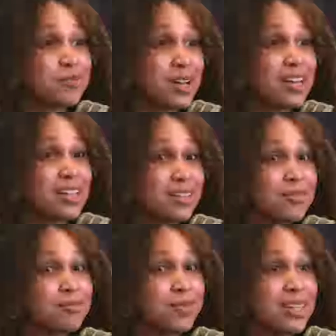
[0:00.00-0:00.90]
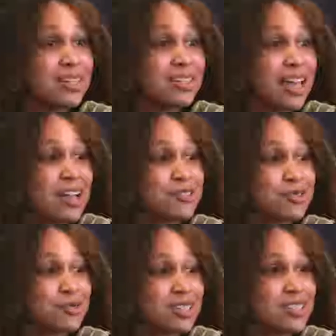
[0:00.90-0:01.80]
But being
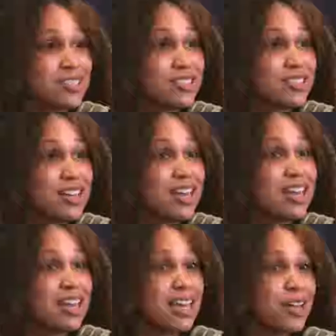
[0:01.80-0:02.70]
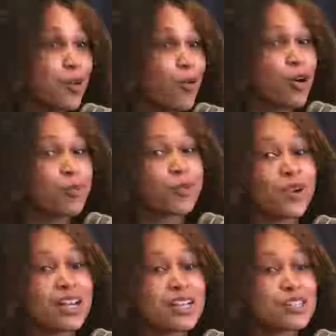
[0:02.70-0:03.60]
natural really
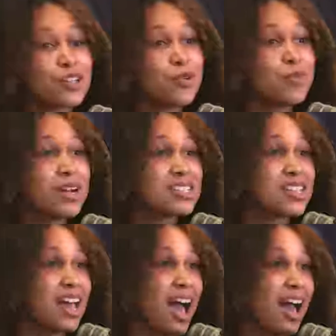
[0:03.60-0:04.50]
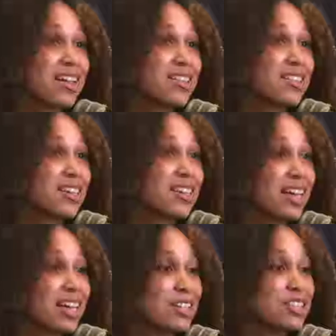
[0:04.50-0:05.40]
incorporated so much that I didn't think,
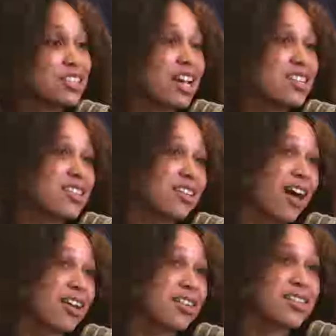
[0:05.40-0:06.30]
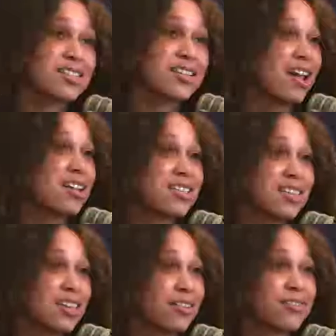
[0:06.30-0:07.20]
like it changed a lot of things that I didn't
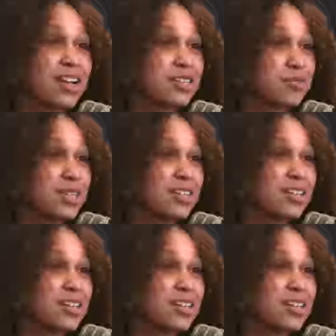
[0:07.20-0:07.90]
think affected me.